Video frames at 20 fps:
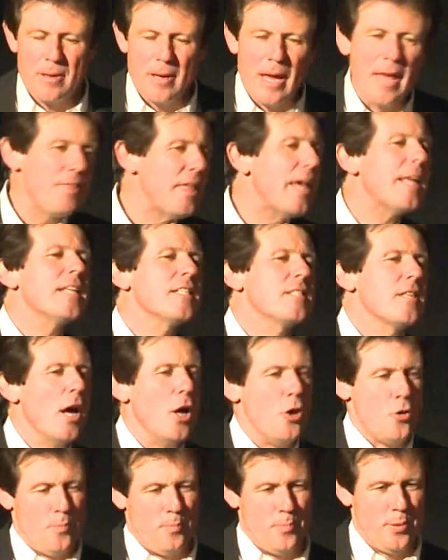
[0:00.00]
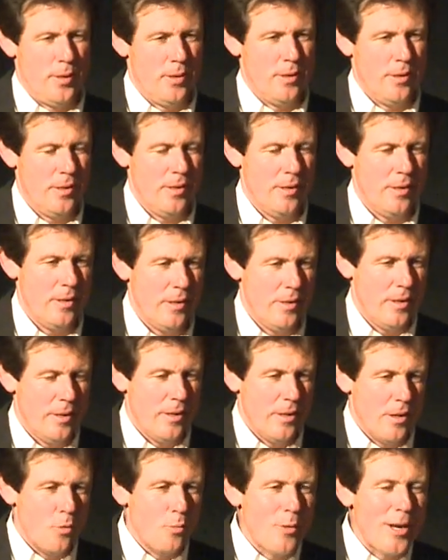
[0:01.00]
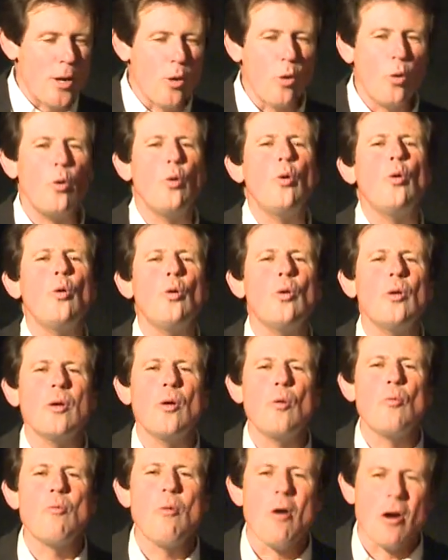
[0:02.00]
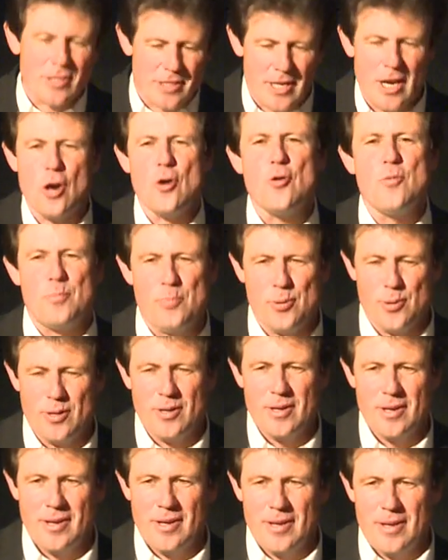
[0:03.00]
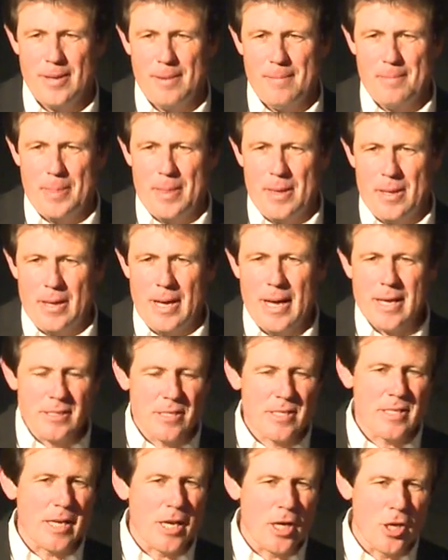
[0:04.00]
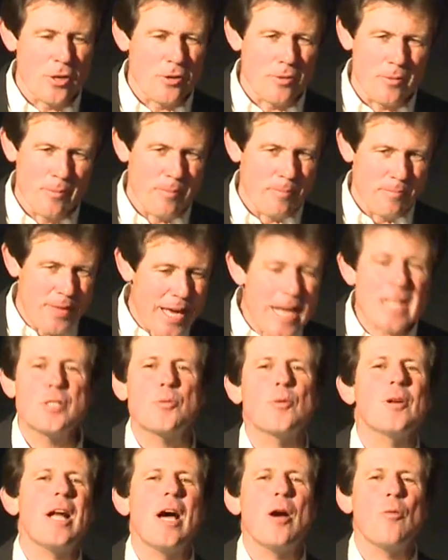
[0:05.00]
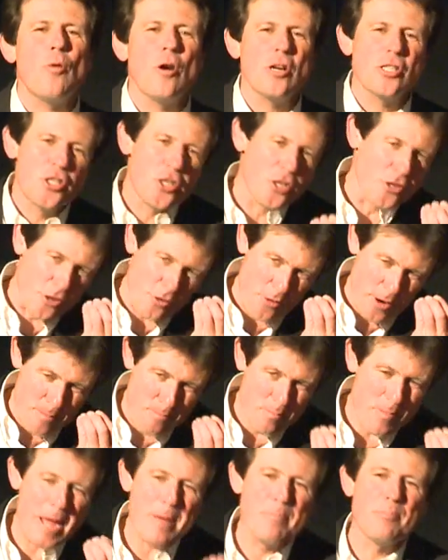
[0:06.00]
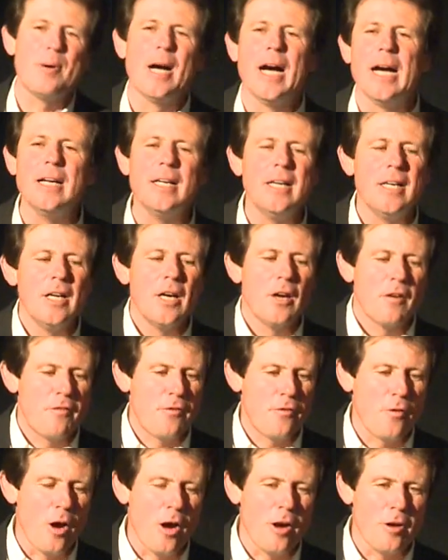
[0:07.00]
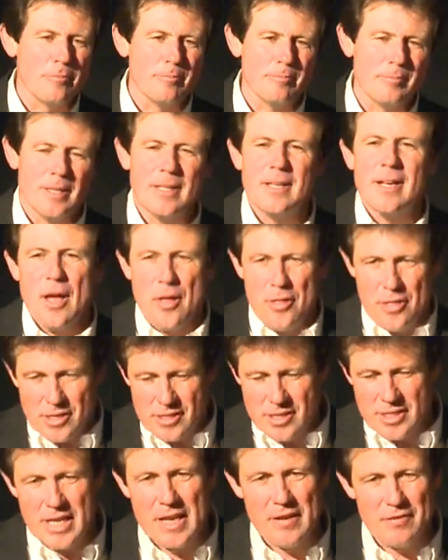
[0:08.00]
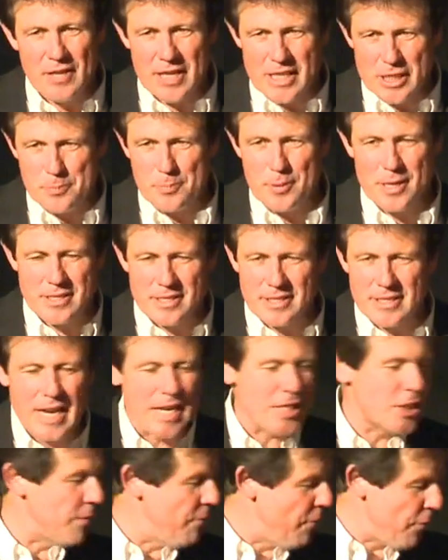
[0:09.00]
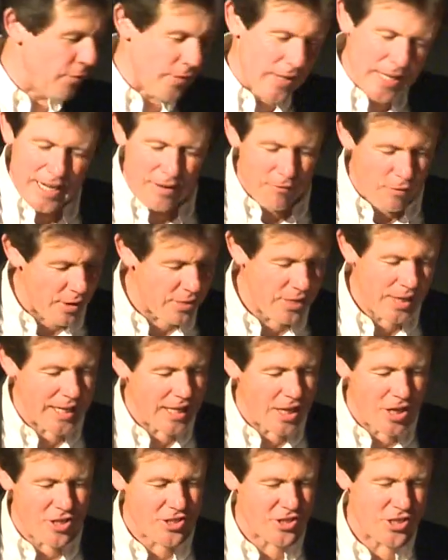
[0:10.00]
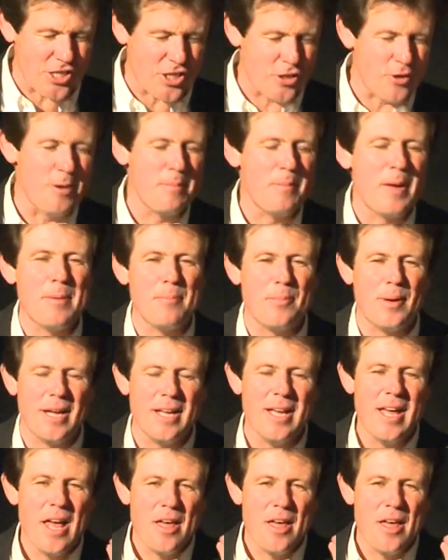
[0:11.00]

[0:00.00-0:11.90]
and that is hope. We all want hope. And so that's what I want you to remember from this evening's presentation. If you forget everything else, just remember